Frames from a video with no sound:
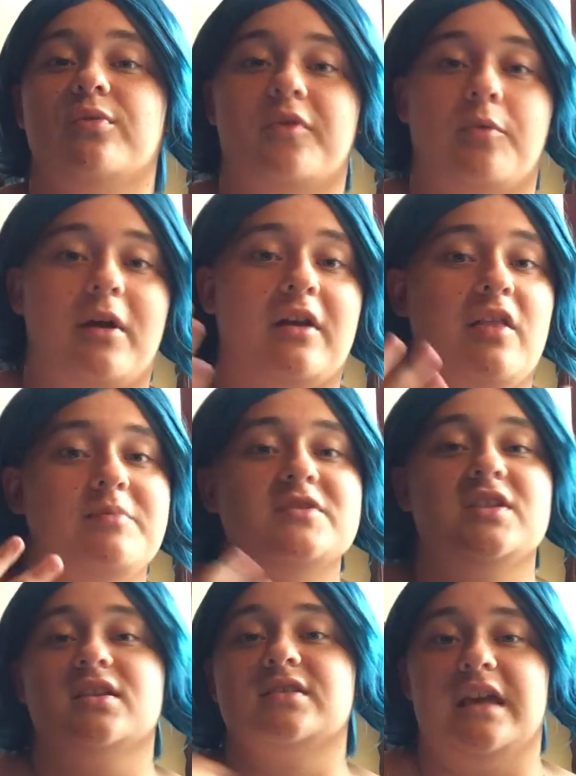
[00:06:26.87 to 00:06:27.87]
If you're wearing
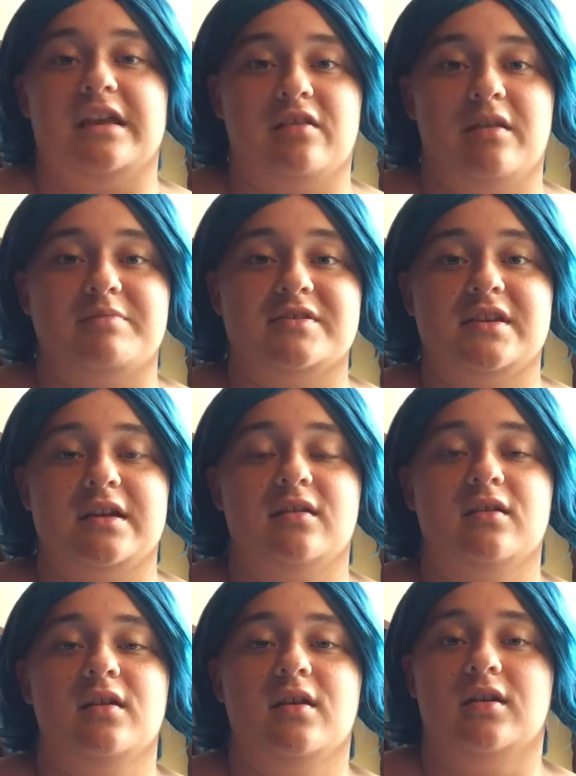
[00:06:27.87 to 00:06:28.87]
lipstick, take
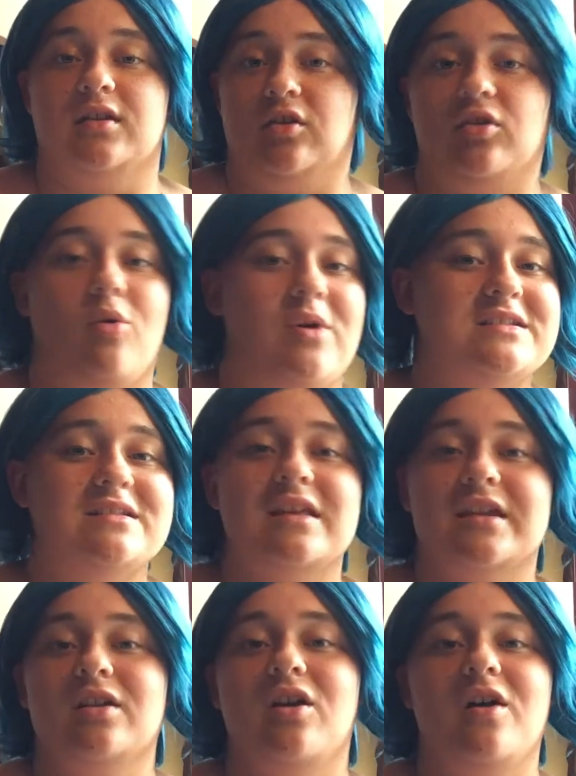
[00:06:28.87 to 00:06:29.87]
lipstick. You're going to
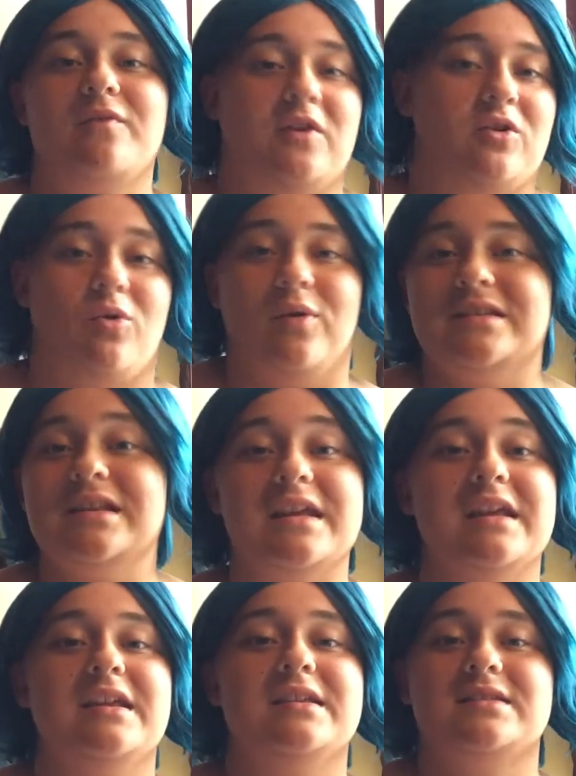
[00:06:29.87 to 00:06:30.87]
lick it off, you're going to
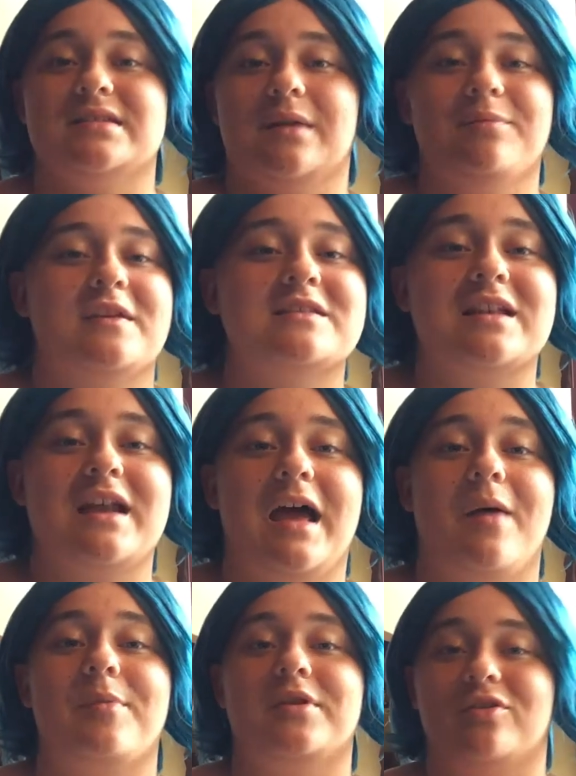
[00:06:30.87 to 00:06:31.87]
eat, something's going to
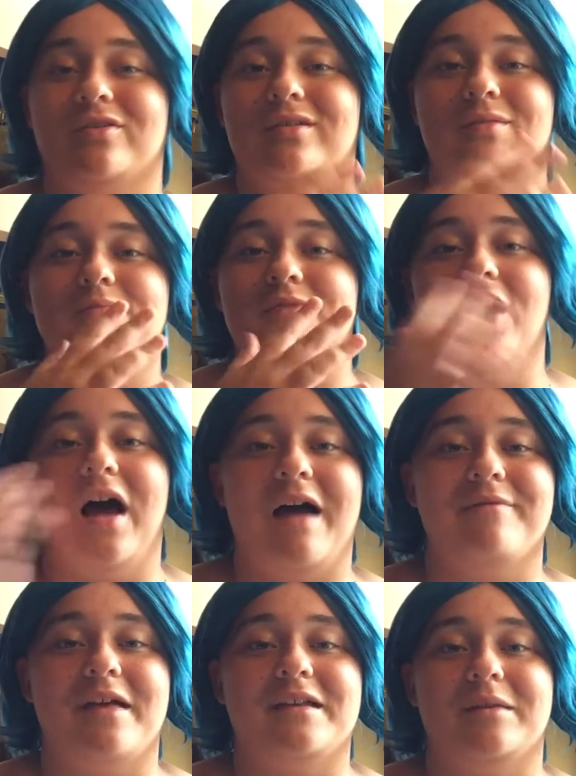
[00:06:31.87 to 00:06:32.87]
happen, you're going to not
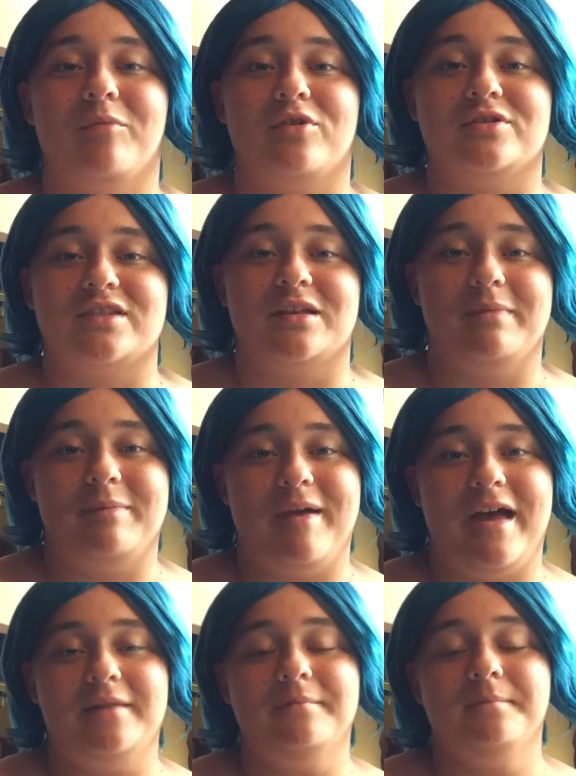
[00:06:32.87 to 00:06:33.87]
have that anymore, it's going to be
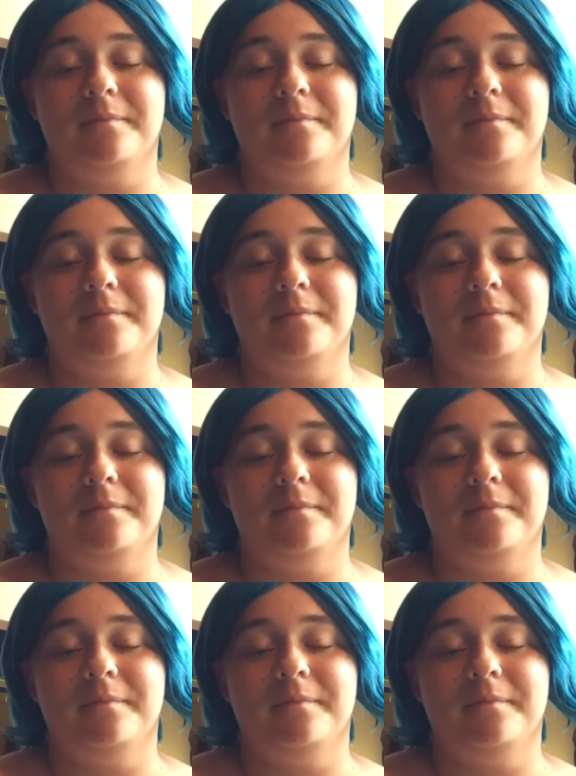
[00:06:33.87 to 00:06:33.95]
bad.